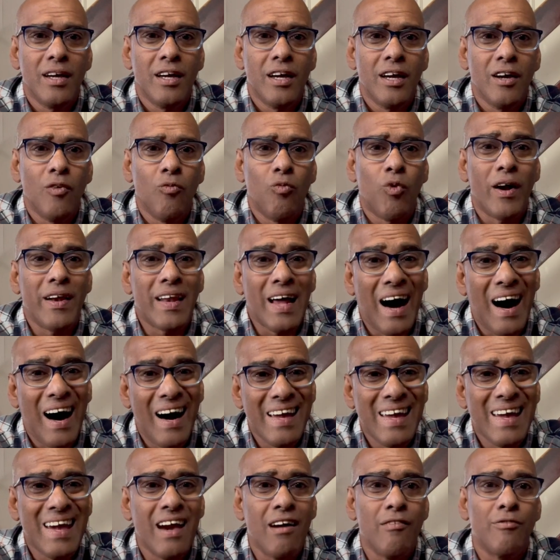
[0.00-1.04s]
what I
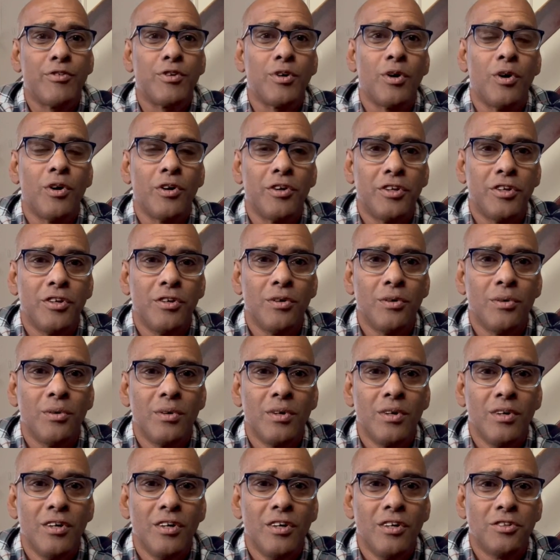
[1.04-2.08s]
have taught you.
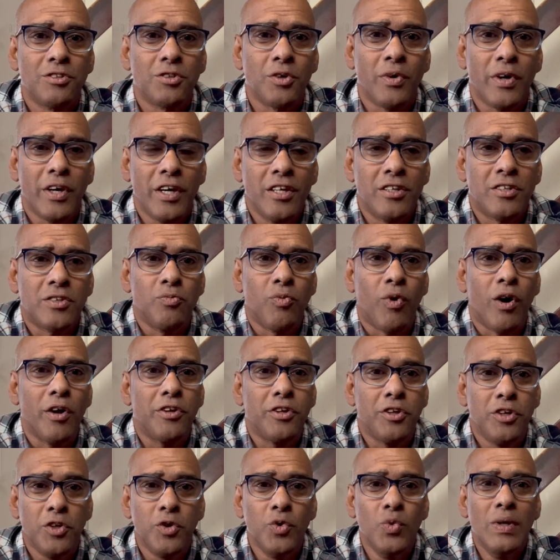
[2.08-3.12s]
So it's what
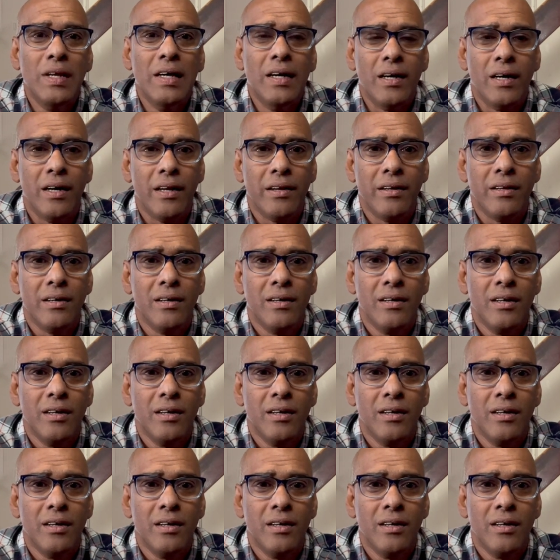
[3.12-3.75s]
you learn,